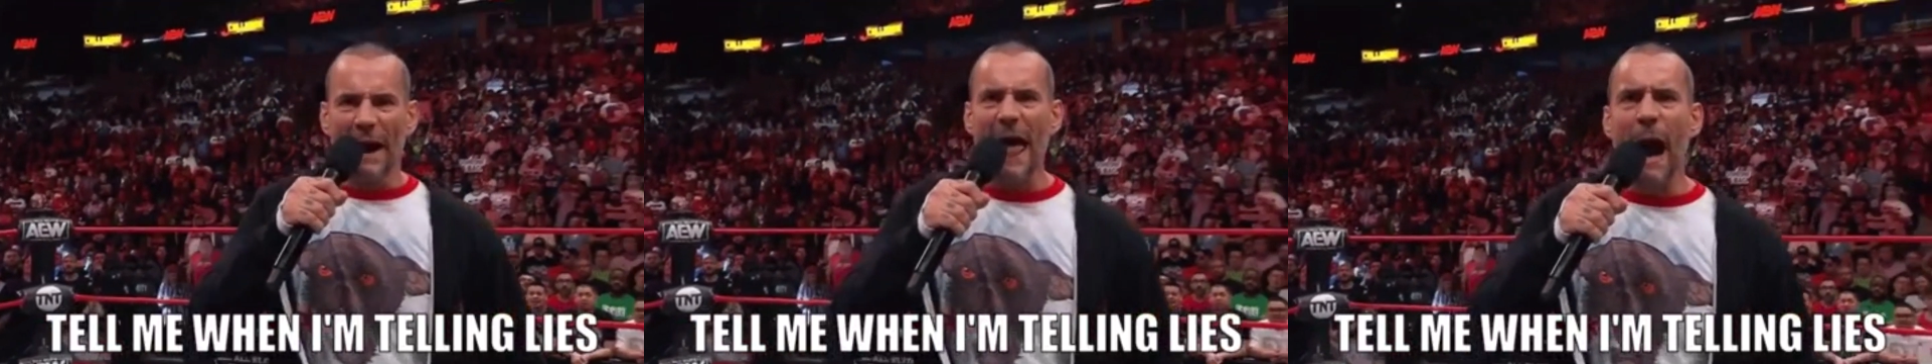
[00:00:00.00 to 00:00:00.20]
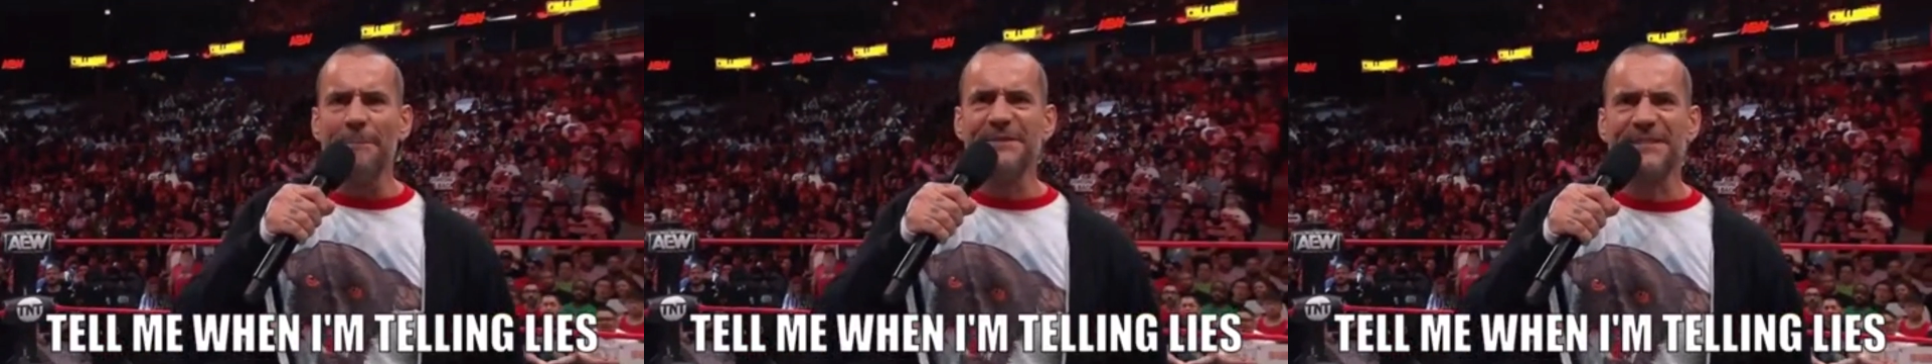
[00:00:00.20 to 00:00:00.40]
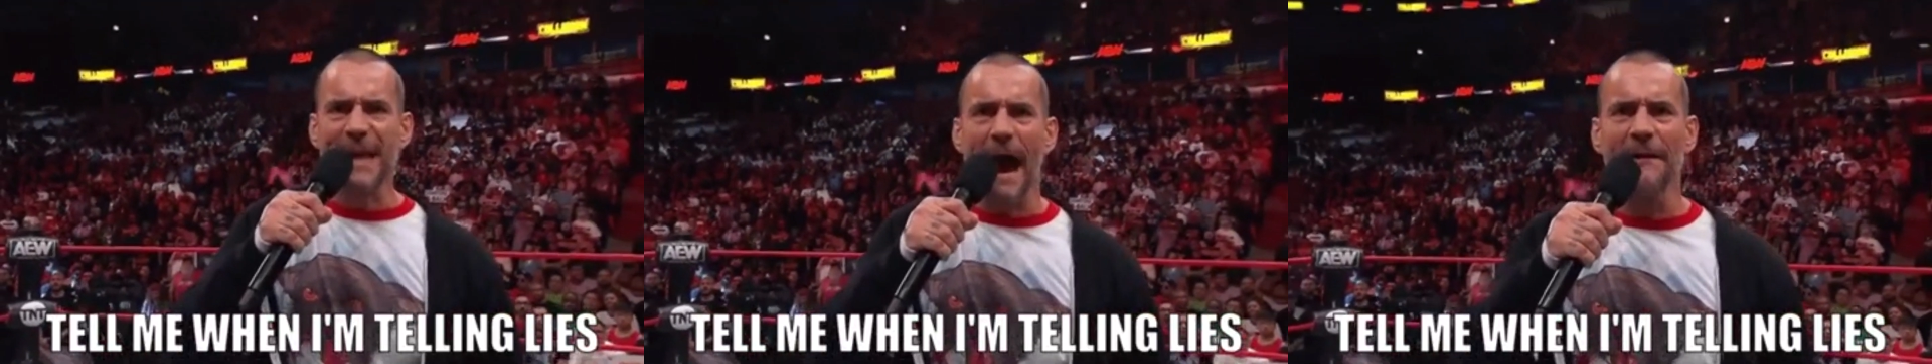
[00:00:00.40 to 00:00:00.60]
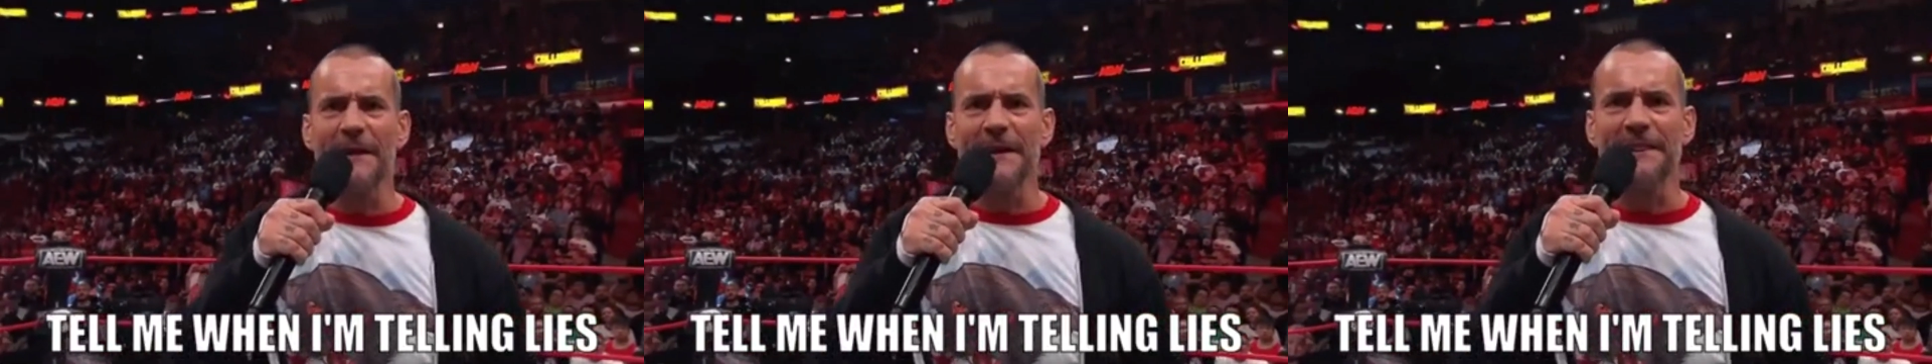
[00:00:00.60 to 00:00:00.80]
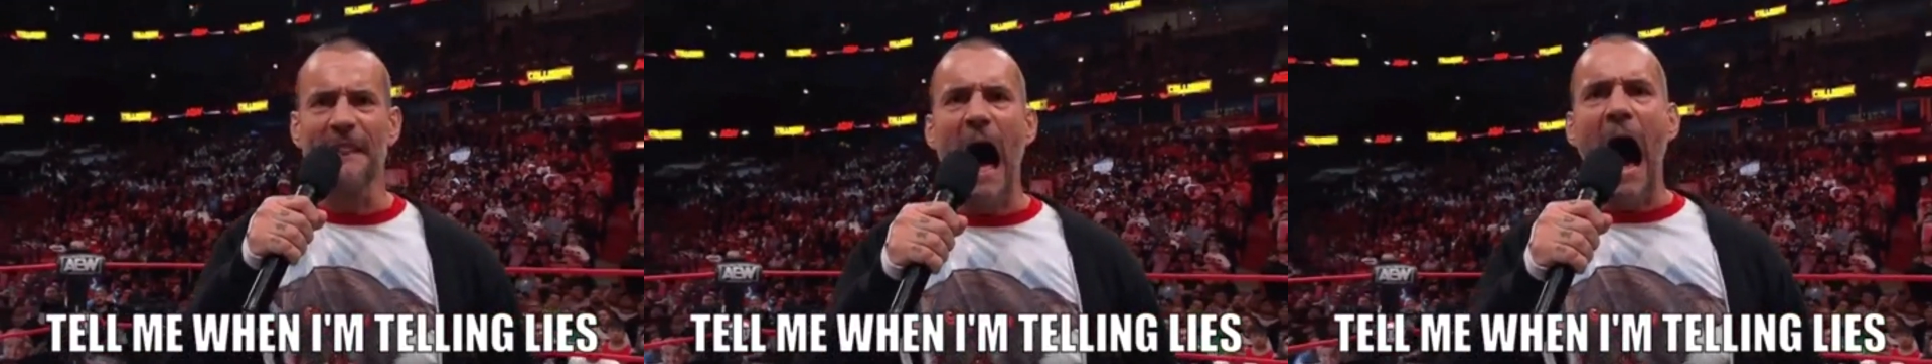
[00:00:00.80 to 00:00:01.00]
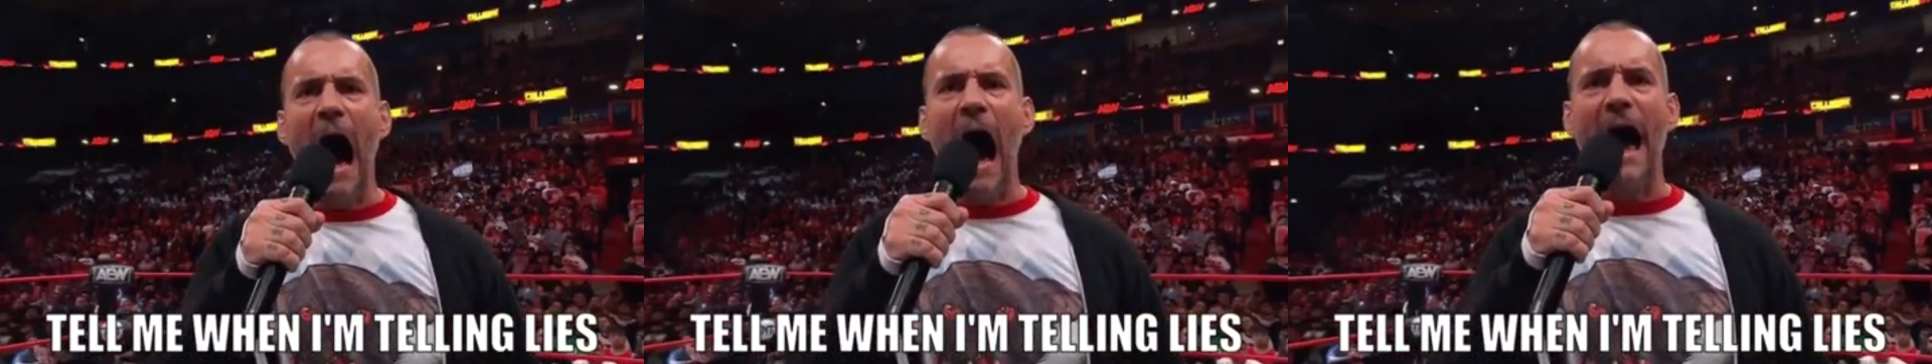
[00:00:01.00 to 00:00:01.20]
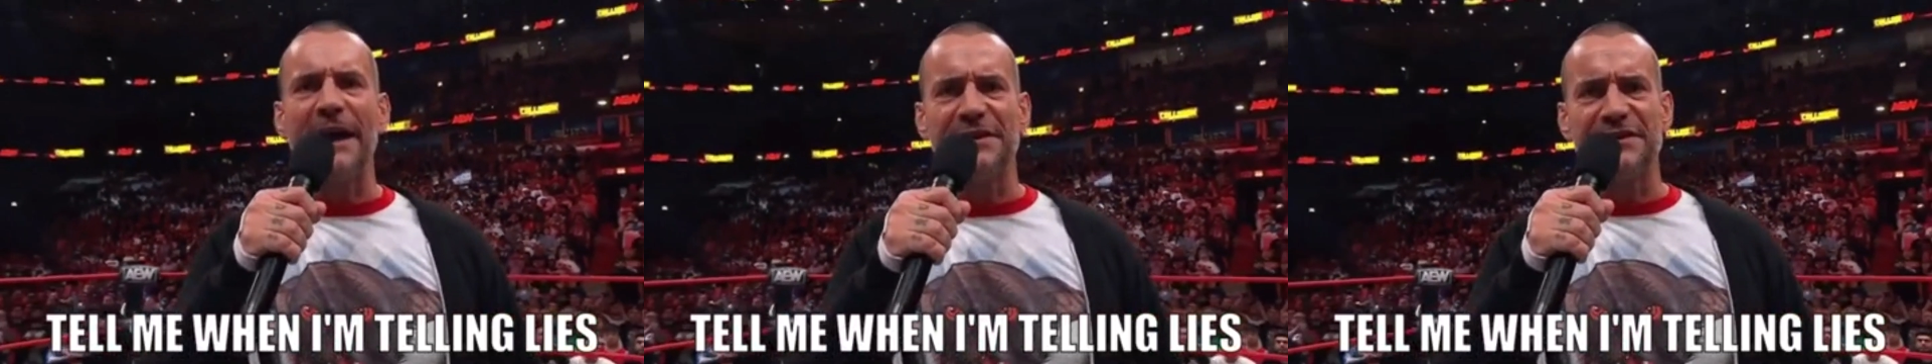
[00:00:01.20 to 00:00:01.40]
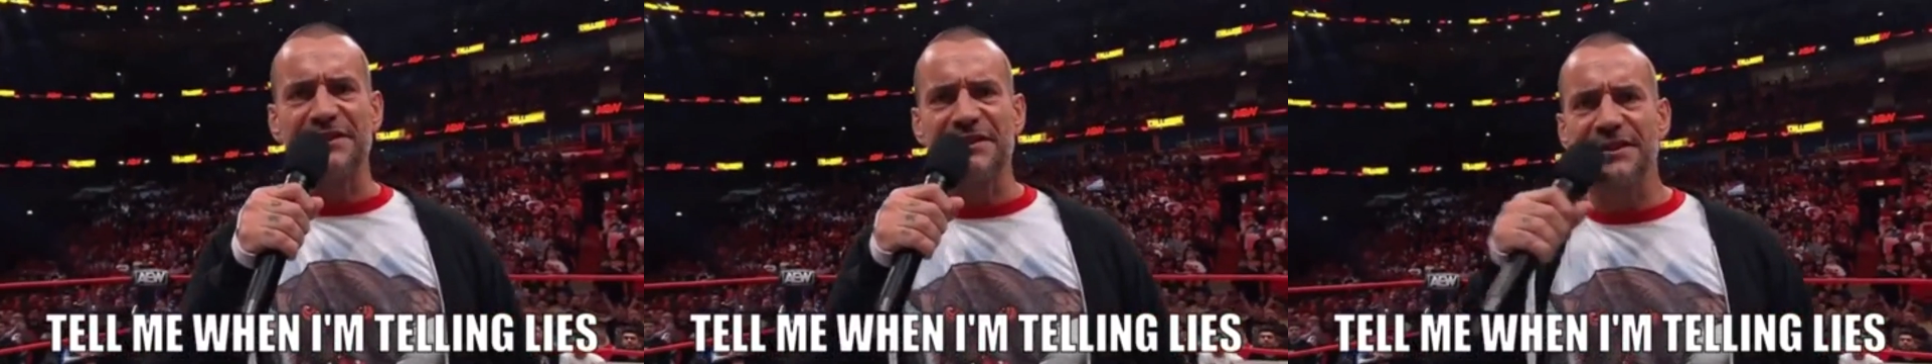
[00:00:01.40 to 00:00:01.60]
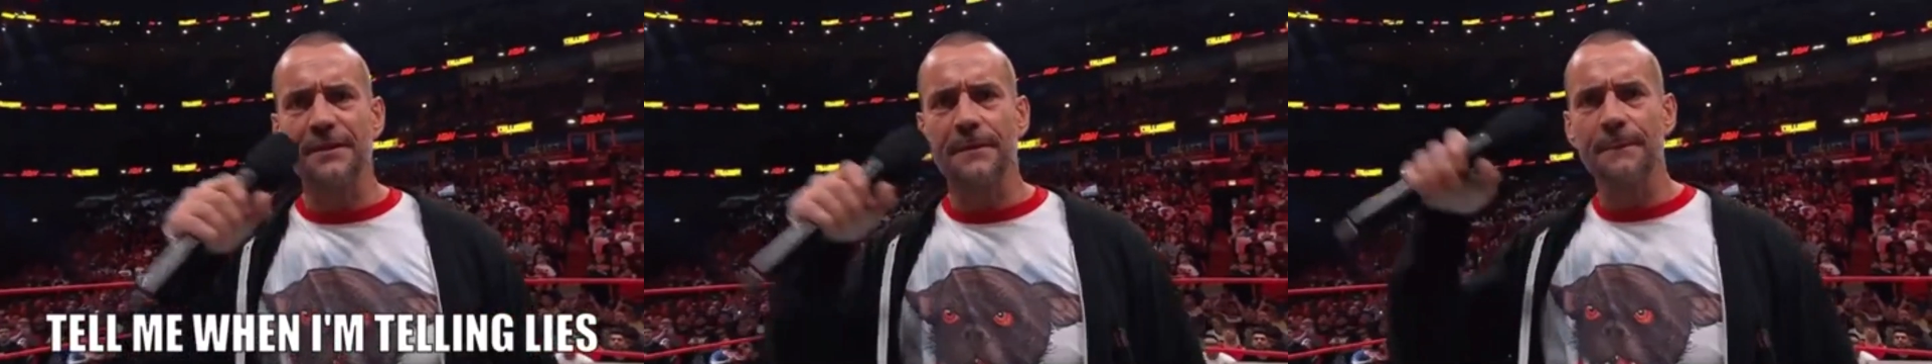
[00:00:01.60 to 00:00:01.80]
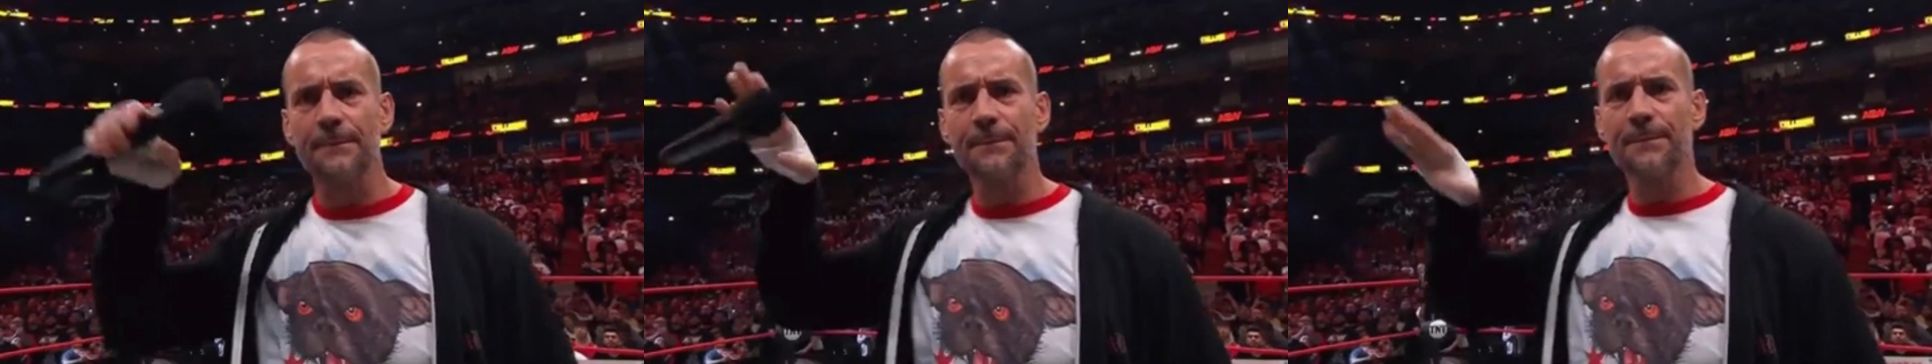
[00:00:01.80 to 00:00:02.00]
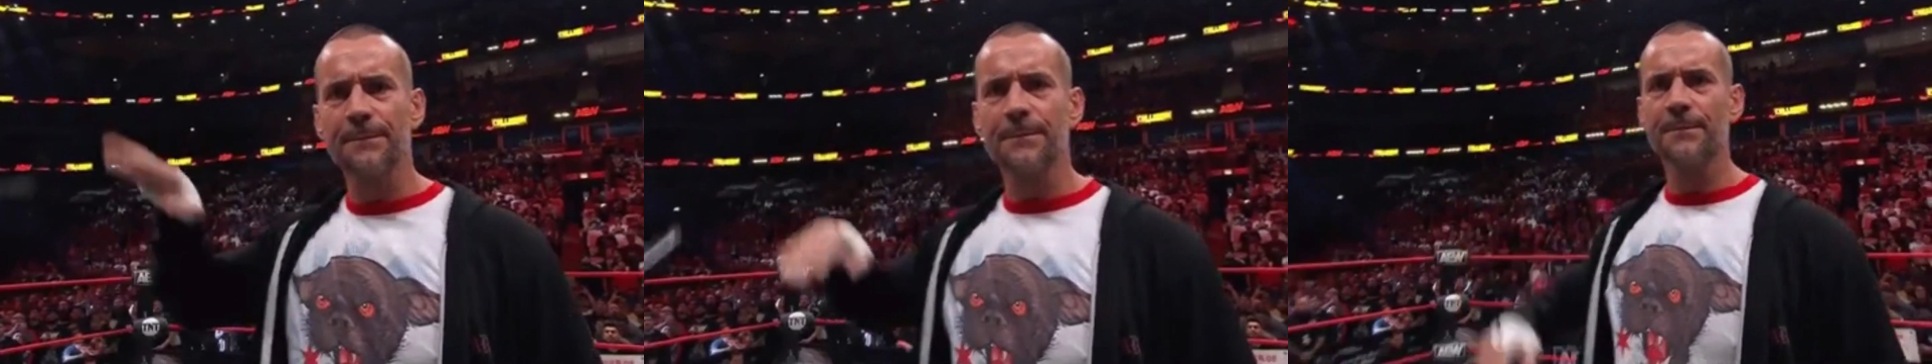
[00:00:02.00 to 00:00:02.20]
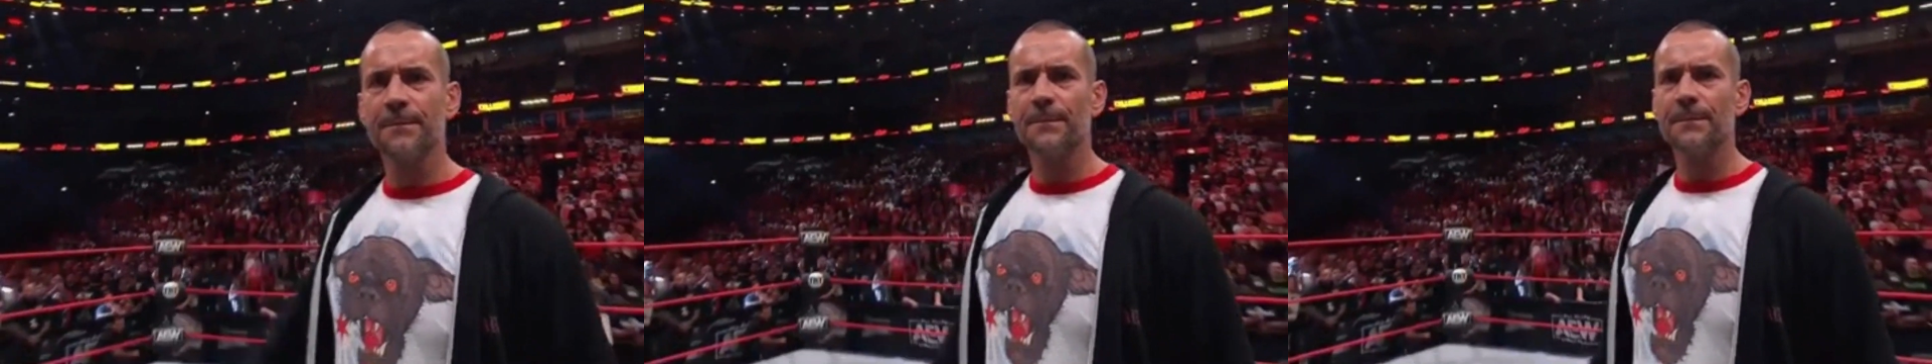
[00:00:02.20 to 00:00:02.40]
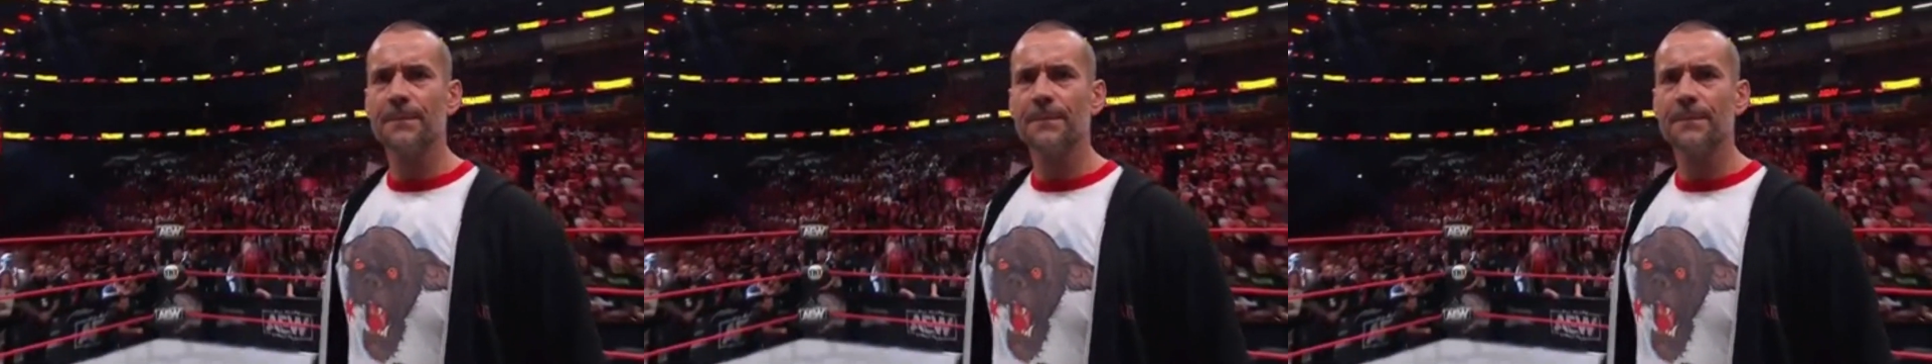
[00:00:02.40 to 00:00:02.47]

Joe Burrow should be playing, which should be great.